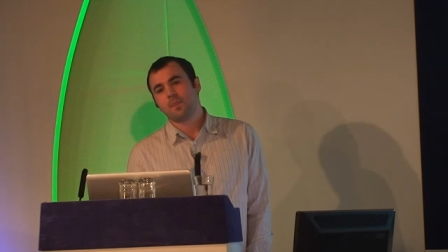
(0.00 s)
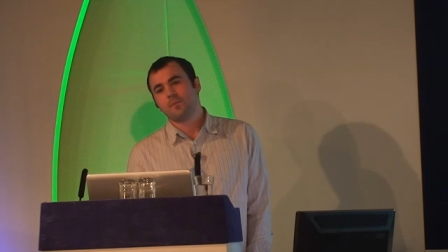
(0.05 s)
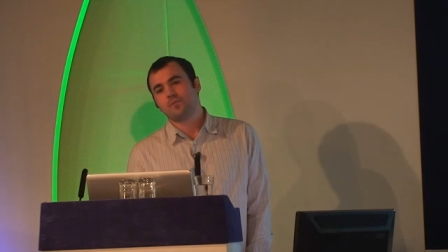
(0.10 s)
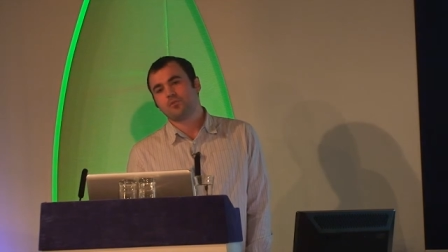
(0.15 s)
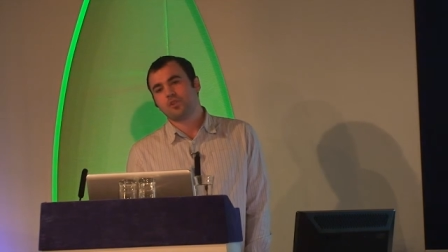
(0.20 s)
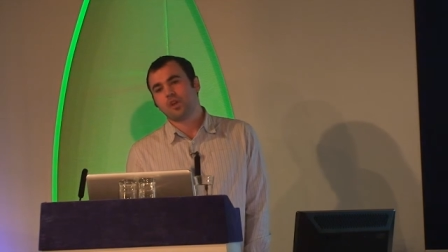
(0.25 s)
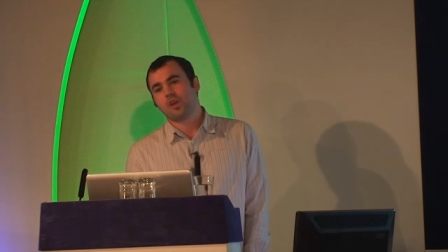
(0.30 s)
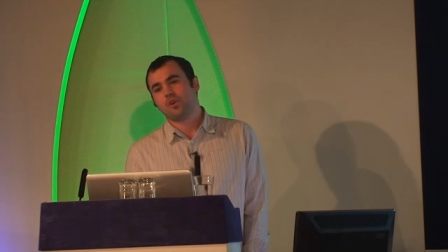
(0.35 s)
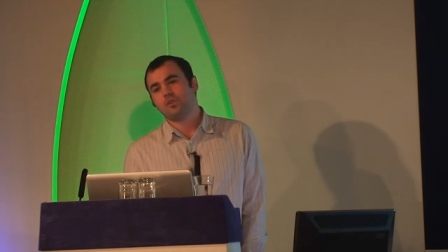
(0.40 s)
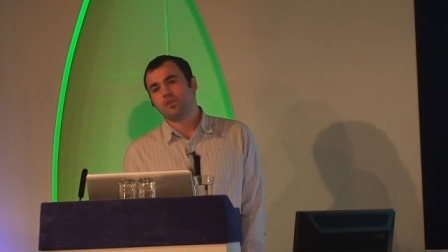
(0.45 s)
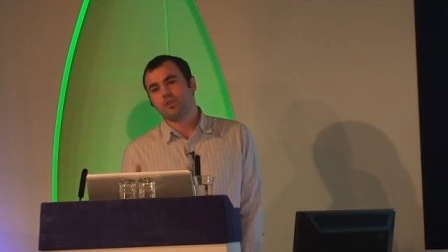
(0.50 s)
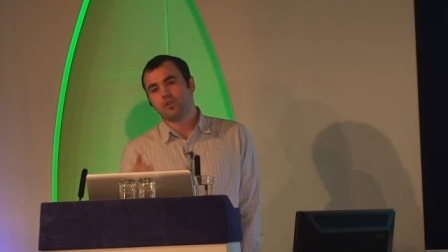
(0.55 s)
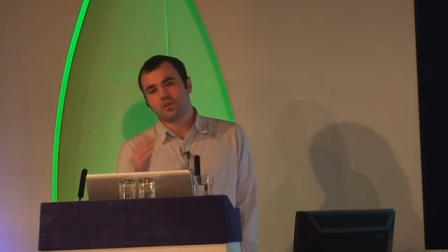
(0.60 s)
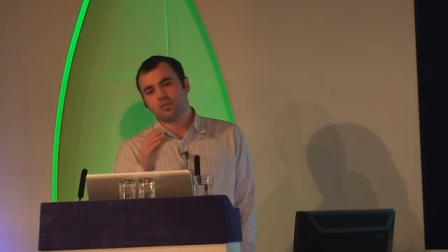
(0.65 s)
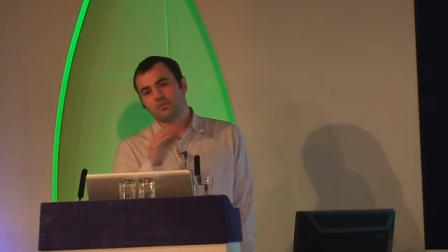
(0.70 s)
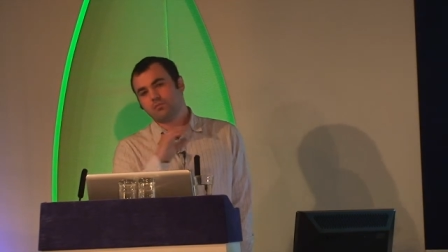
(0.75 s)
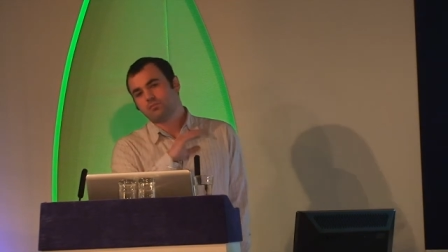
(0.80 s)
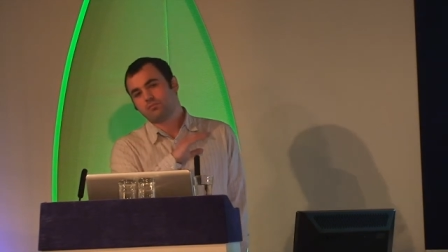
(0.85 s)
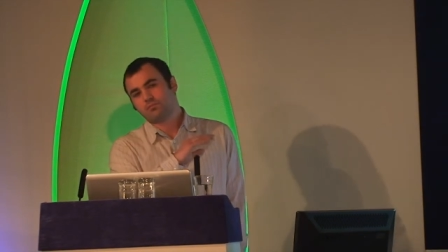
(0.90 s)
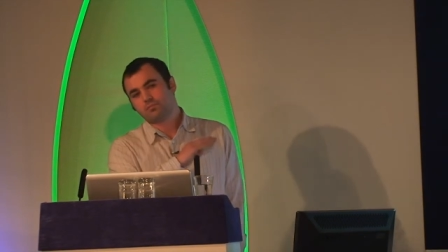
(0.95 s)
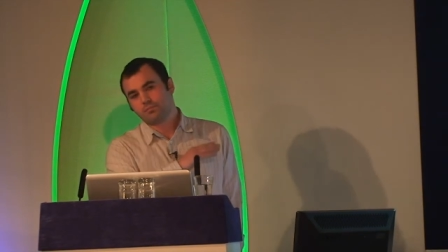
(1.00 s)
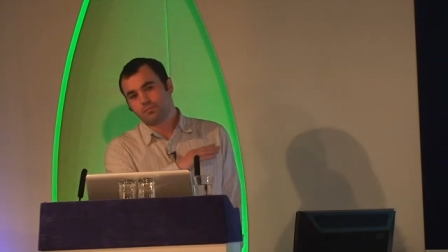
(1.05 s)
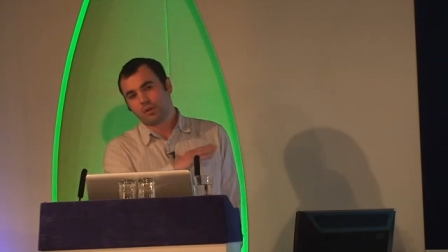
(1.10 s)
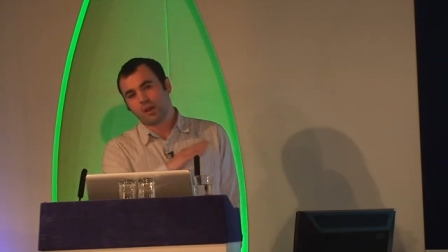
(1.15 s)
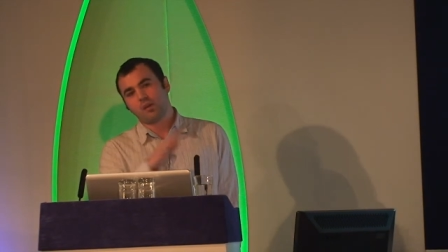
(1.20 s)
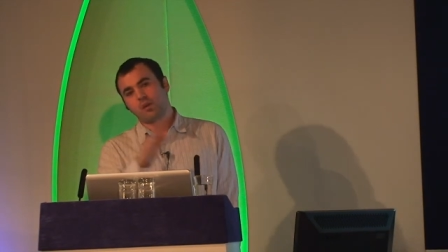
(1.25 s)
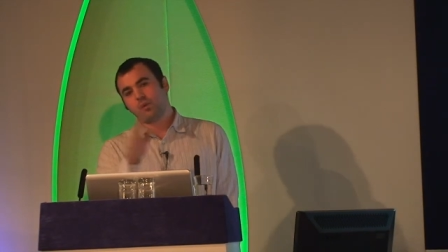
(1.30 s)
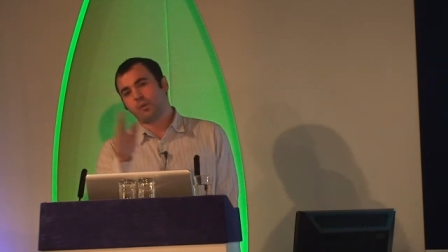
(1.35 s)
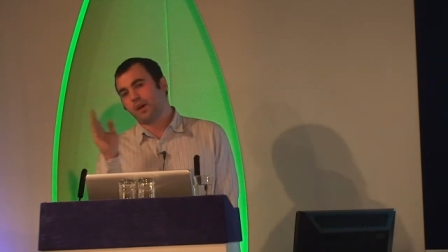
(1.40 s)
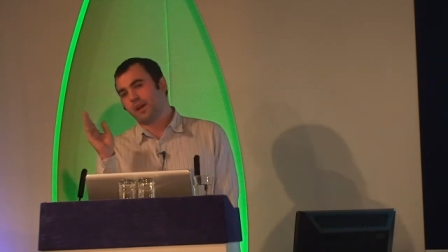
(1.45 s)
So you can
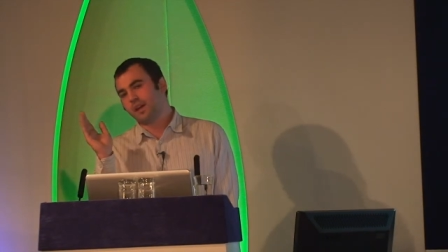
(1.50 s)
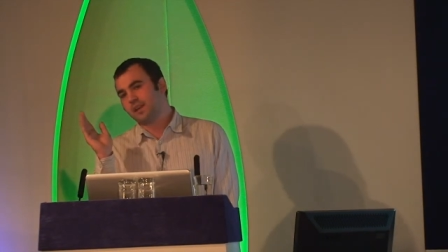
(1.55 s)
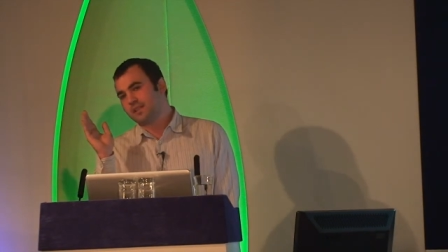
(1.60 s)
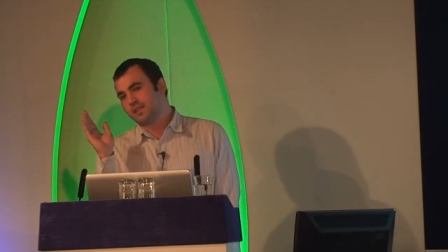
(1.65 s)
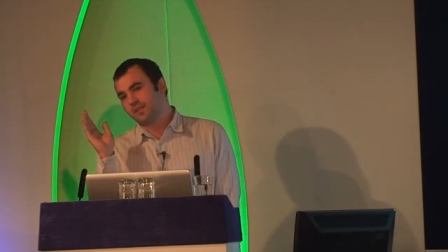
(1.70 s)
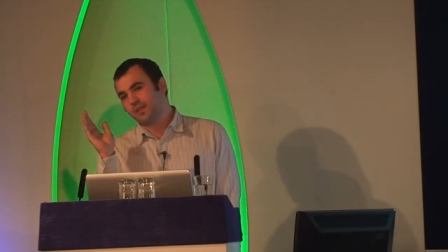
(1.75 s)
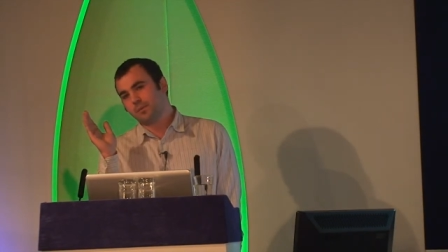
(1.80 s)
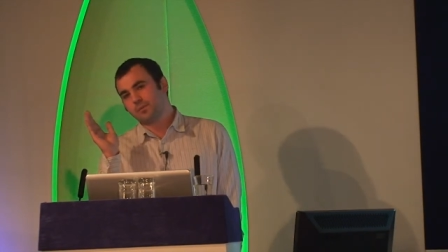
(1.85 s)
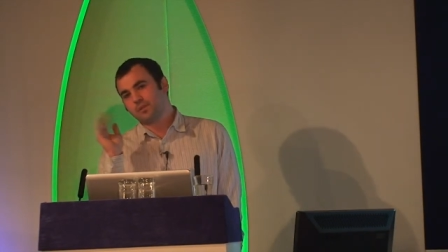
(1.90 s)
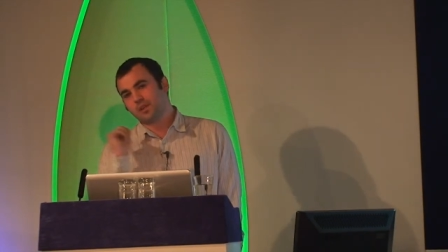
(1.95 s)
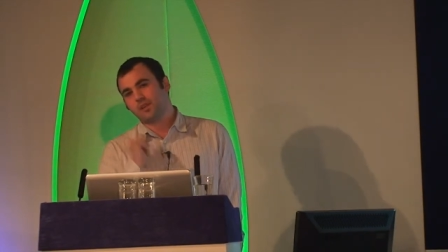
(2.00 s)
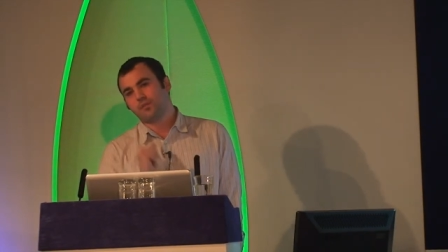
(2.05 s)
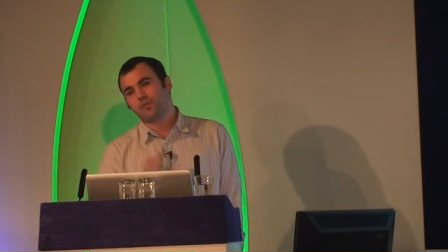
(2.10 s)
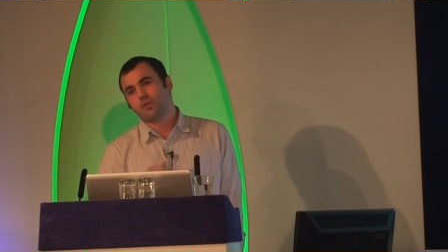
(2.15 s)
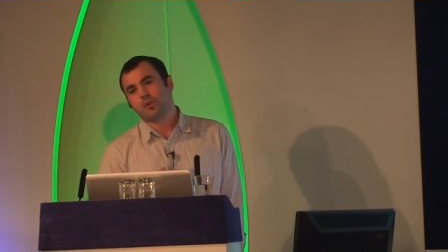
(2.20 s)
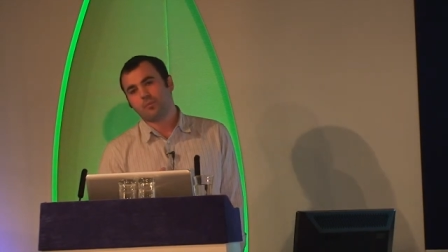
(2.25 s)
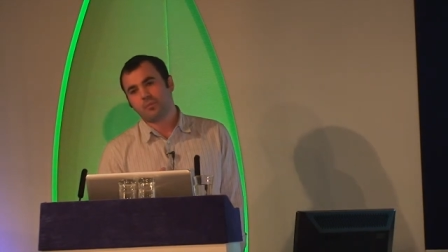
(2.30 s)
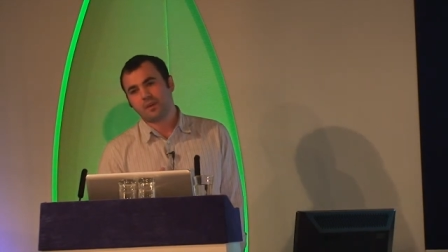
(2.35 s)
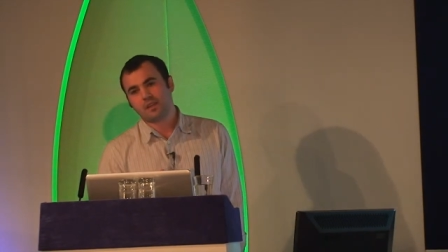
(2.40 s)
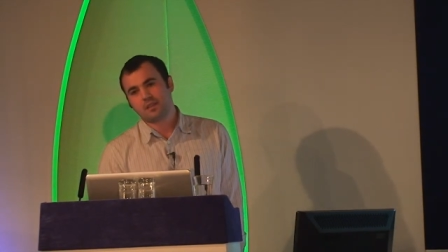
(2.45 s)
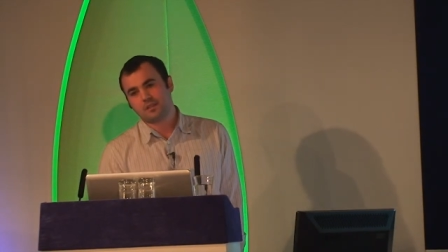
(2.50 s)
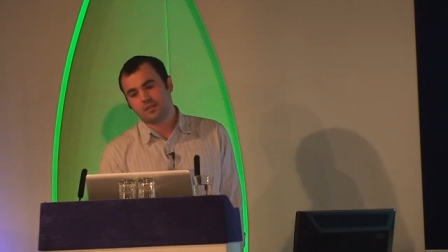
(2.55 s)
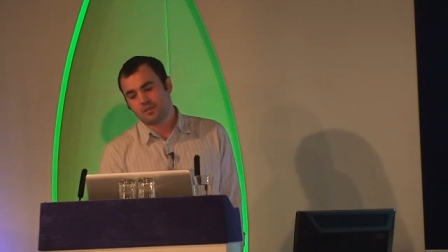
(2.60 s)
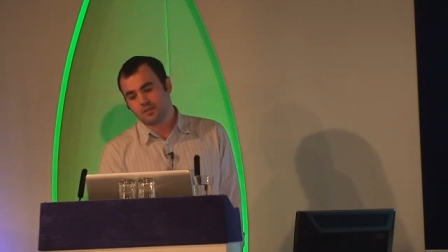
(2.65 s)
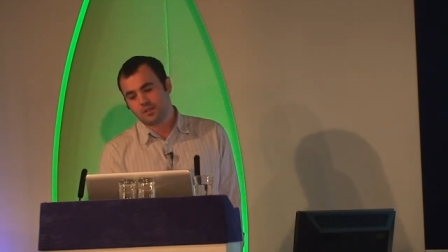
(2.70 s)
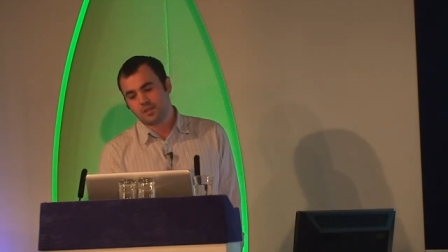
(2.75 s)
blow away 70% of your competitors